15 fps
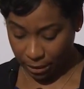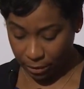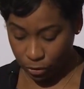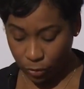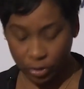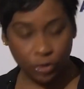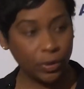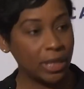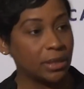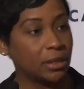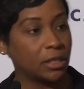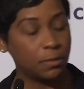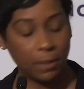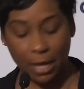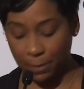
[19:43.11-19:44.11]
To address
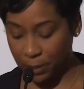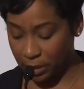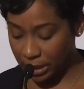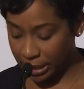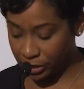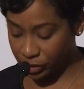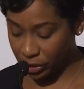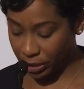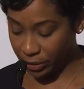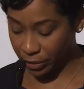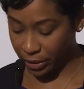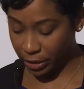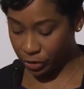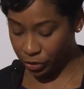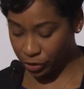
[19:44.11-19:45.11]
this population and their
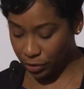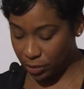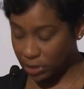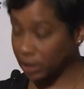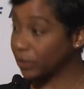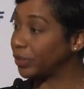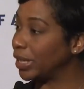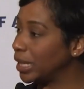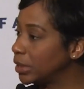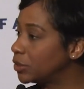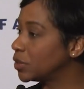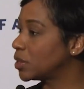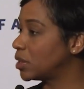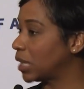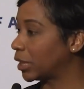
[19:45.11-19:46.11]
issues in an
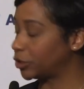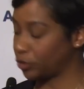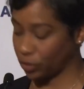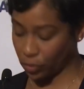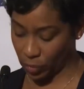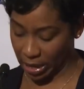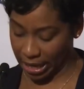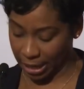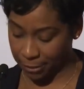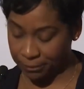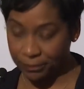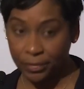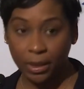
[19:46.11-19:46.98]
intersectional way,